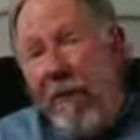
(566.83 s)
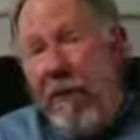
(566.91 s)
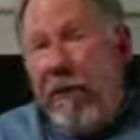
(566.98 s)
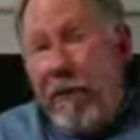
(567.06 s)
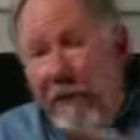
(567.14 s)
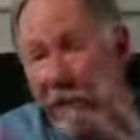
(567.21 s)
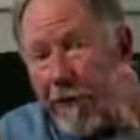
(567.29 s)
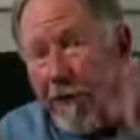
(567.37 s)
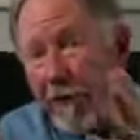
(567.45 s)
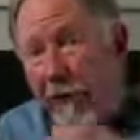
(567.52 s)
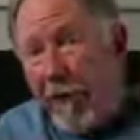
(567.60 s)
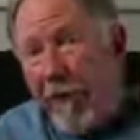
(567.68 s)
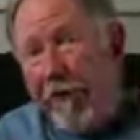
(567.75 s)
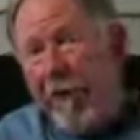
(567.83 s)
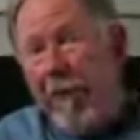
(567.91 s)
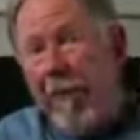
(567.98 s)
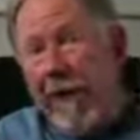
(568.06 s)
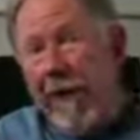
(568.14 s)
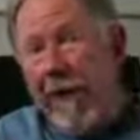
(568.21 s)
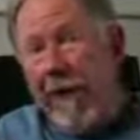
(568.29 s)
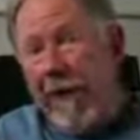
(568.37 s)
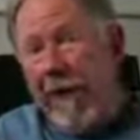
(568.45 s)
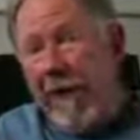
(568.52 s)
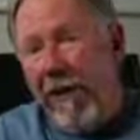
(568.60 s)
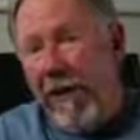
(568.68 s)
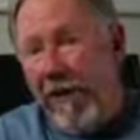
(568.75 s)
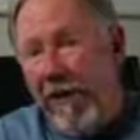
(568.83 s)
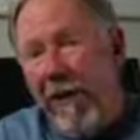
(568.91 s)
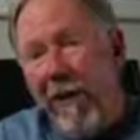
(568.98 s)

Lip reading: or if you're a new person watching my videos,